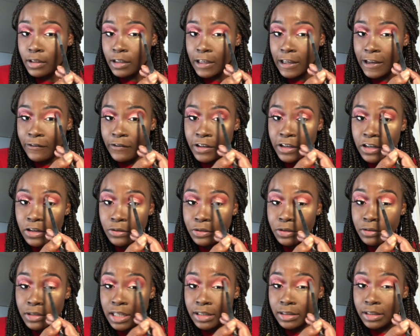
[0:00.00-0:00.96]
If you don't do
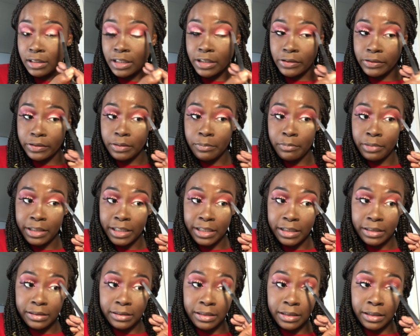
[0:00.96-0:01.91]
nothing else,
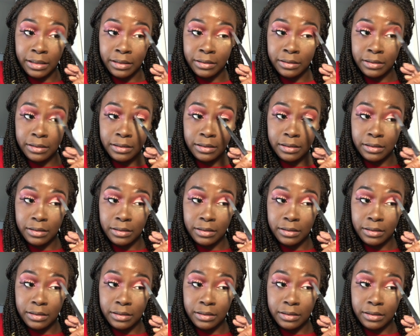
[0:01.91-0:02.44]
blend, sis.